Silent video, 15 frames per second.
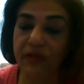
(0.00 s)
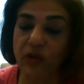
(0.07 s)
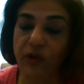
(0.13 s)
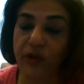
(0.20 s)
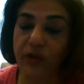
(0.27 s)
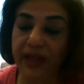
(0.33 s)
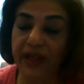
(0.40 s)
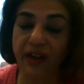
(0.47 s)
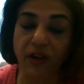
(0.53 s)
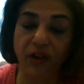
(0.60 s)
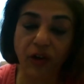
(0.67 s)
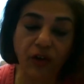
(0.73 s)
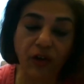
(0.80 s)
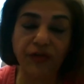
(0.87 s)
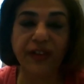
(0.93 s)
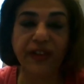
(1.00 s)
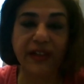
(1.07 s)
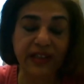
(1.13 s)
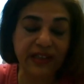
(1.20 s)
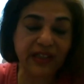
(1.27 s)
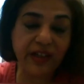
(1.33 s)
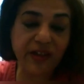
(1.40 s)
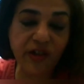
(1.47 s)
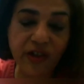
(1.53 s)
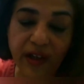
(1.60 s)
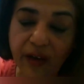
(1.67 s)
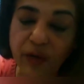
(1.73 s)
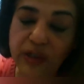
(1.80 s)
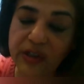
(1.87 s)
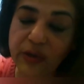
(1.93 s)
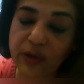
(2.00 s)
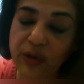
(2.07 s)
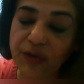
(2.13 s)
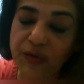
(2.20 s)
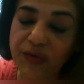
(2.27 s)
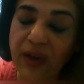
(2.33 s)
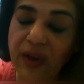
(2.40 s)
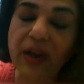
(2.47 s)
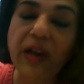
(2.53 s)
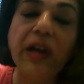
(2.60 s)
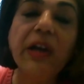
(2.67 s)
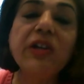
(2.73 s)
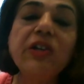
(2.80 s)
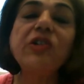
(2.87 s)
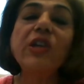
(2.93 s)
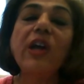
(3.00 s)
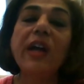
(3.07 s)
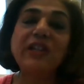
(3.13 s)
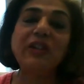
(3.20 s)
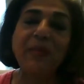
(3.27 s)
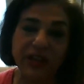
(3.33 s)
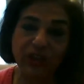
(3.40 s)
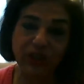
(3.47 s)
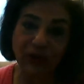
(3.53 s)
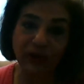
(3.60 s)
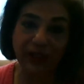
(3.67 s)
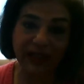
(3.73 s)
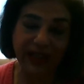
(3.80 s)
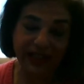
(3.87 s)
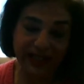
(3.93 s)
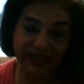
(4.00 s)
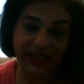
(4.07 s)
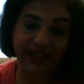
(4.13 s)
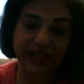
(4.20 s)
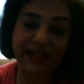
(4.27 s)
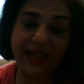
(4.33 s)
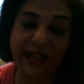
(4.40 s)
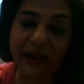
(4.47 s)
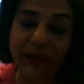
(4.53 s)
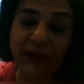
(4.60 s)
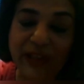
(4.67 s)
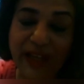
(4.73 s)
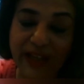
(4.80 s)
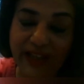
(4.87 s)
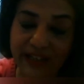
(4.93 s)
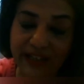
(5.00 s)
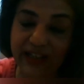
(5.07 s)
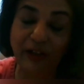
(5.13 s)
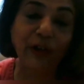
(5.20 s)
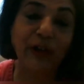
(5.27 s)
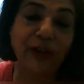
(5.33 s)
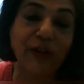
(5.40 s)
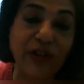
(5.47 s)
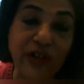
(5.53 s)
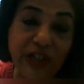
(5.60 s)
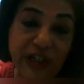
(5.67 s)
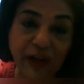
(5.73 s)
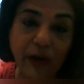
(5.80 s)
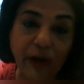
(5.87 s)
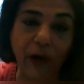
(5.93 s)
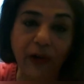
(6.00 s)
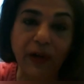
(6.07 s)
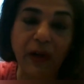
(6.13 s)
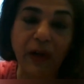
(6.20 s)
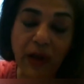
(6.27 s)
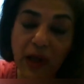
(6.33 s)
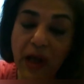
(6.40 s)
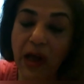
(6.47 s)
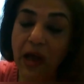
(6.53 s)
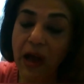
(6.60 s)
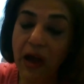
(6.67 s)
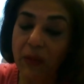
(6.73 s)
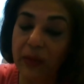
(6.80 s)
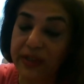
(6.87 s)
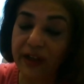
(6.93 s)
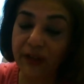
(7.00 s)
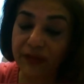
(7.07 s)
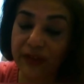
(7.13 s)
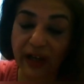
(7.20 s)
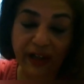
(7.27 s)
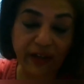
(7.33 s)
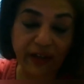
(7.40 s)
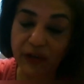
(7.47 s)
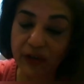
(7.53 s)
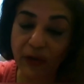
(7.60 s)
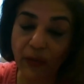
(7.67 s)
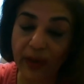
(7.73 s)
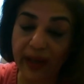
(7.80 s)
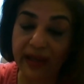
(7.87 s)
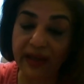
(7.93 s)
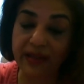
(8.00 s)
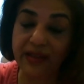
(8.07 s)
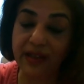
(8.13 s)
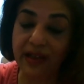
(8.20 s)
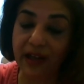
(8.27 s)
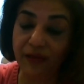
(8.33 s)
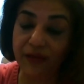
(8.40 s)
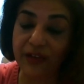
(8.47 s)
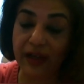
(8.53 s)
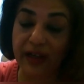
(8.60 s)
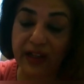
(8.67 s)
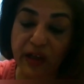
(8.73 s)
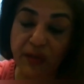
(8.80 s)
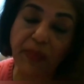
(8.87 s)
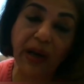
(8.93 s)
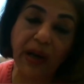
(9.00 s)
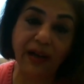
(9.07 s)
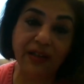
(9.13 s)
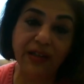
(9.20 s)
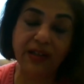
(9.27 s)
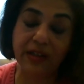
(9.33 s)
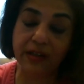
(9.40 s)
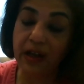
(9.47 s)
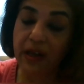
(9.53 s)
during COVID, et cetera, I was sort of trying to make sure that I stayed healthy. I did a lot of Qigong, which I've done, you know, always, and I've done in the past.